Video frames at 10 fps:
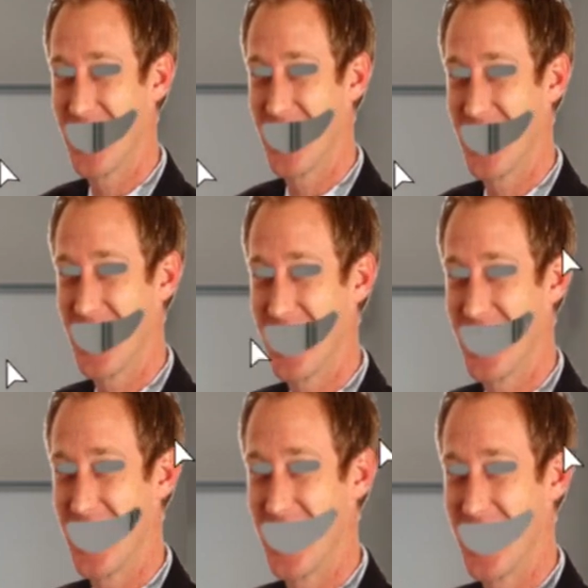
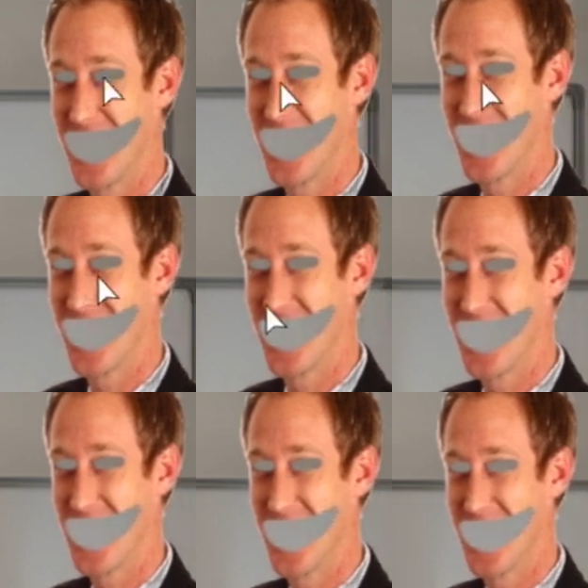
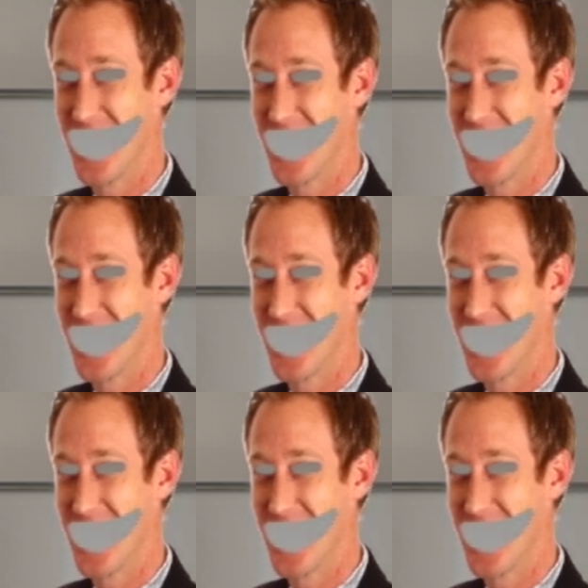Nothing is said.